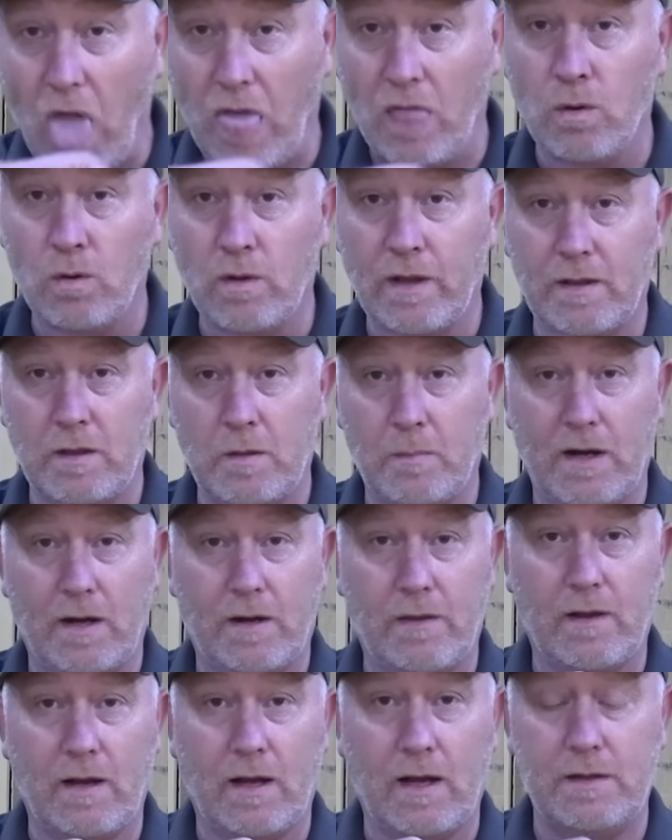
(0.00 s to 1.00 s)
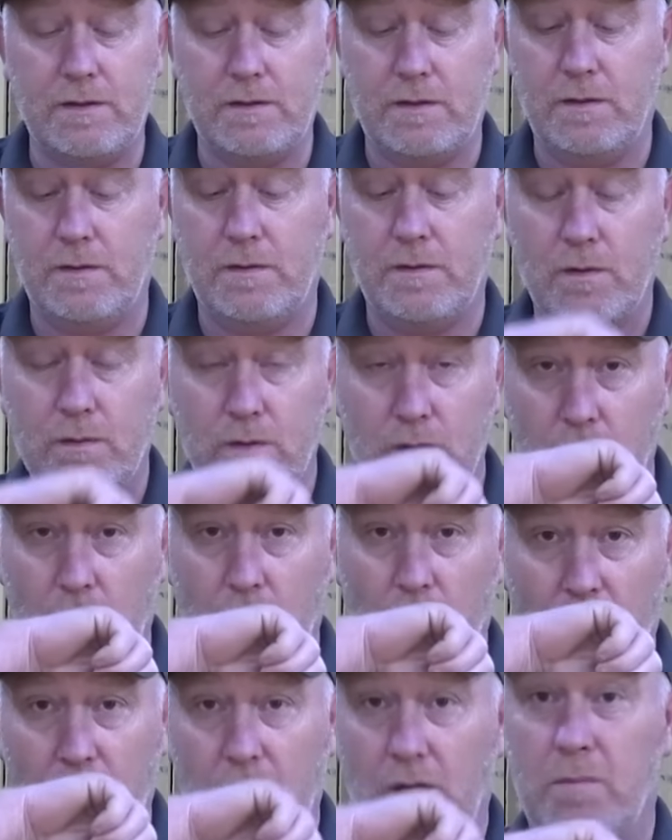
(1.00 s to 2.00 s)
they'll lick the back of their hand
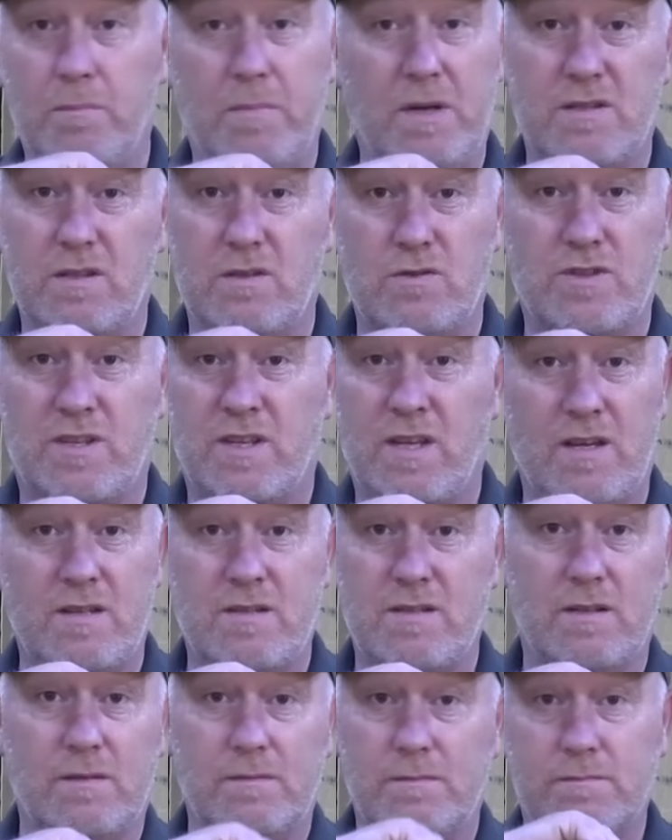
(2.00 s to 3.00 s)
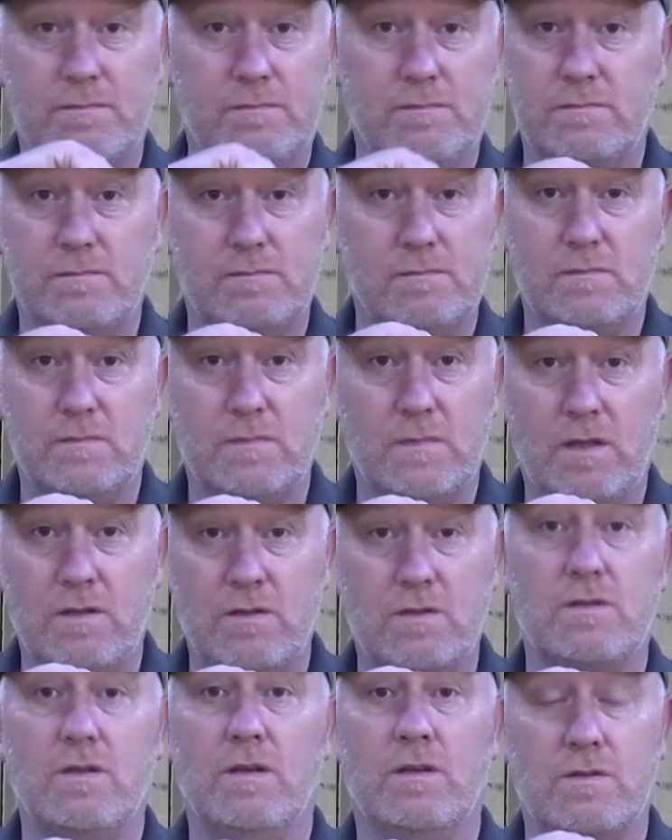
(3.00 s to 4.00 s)
and basically just kiss it
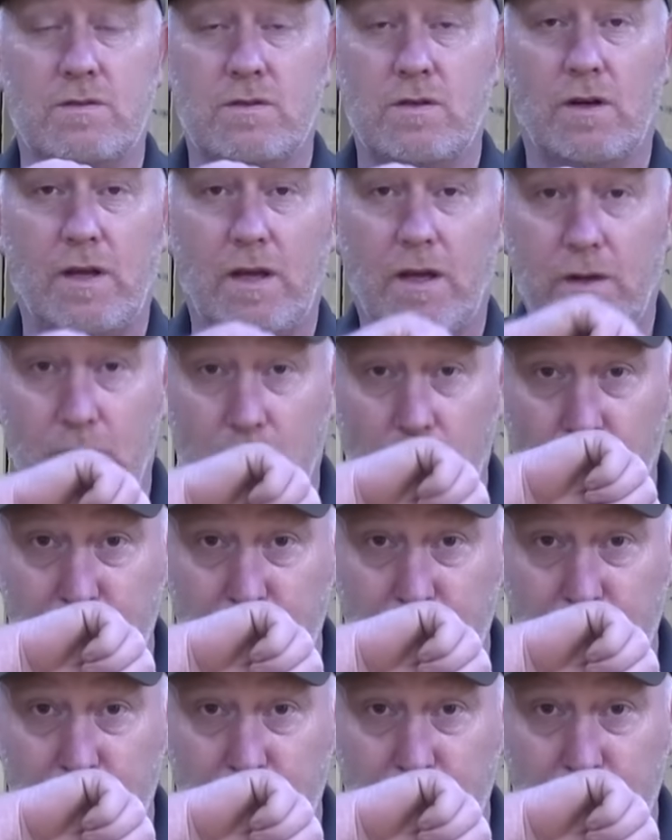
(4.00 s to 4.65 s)
and suck in.